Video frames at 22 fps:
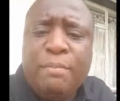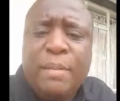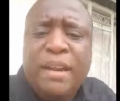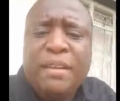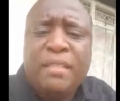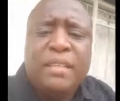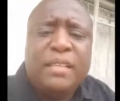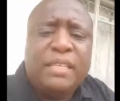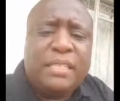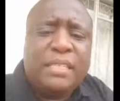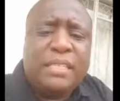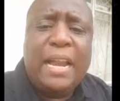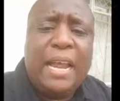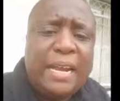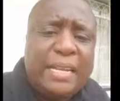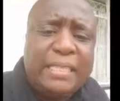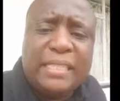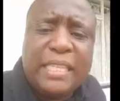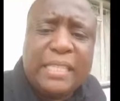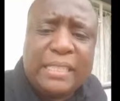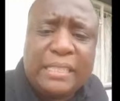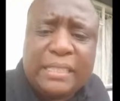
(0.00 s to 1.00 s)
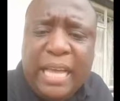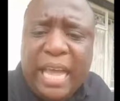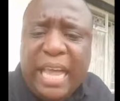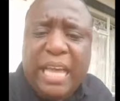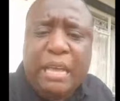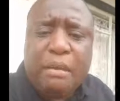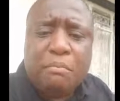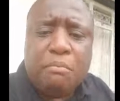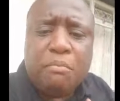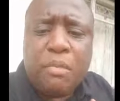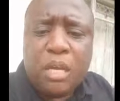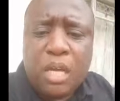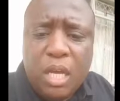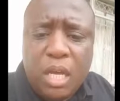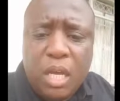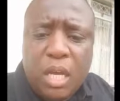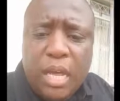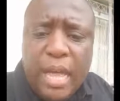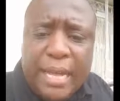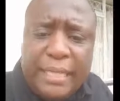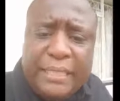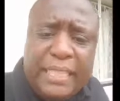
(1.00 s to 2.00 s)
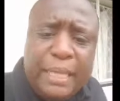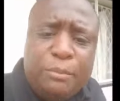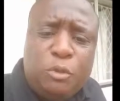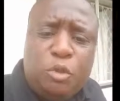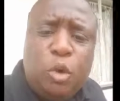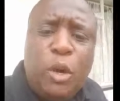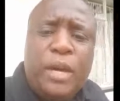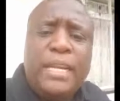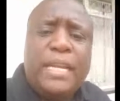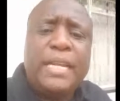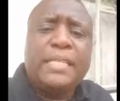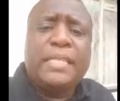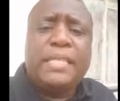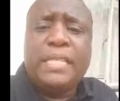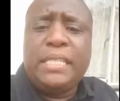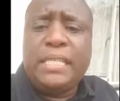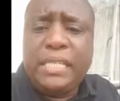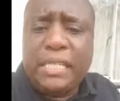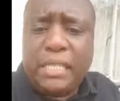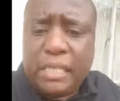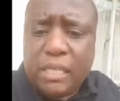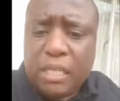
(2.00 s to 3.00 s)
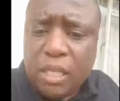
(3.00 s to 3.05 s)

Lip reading: and the skyline is the same. Except Joiner City.